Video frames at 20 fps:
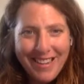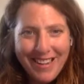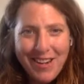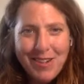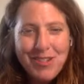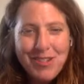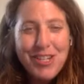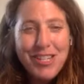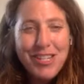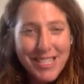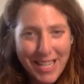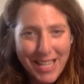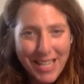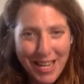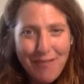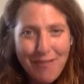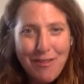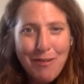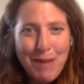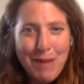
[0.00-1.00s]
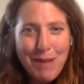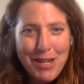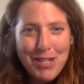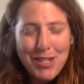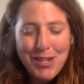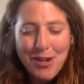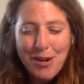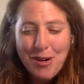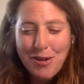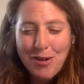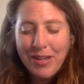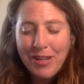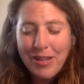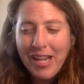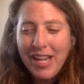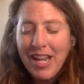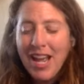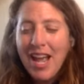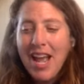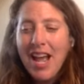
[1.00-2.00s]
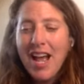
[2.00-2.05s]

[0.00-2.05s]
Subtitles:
you know, just the information only.